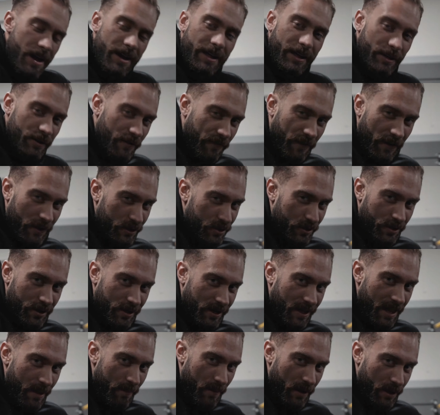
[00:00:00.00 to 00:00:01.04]
So I just feel like they're
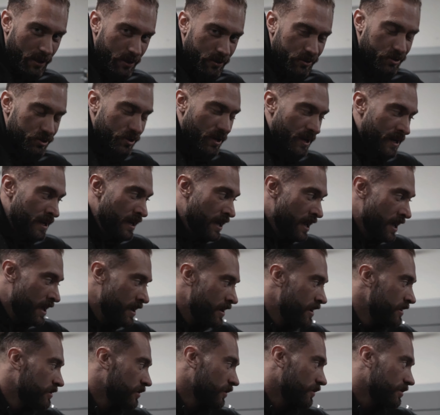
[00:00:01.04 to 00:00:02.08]
gonna get my glute shredded.
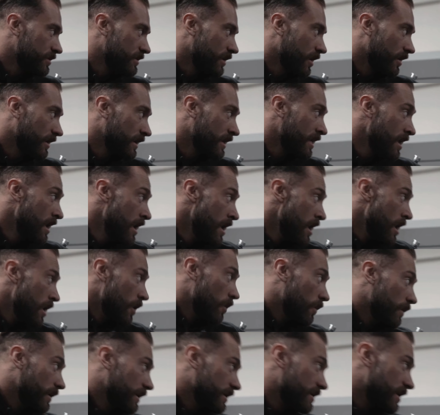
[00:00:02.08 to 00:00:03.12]
So we're starting
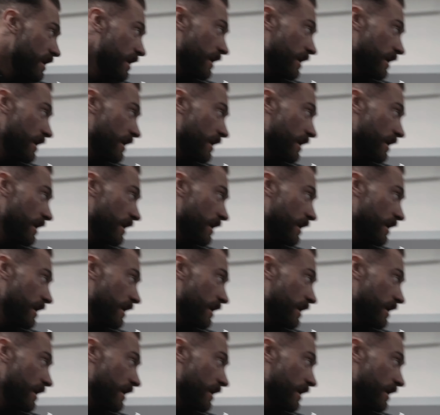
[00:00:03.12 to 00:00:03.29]
with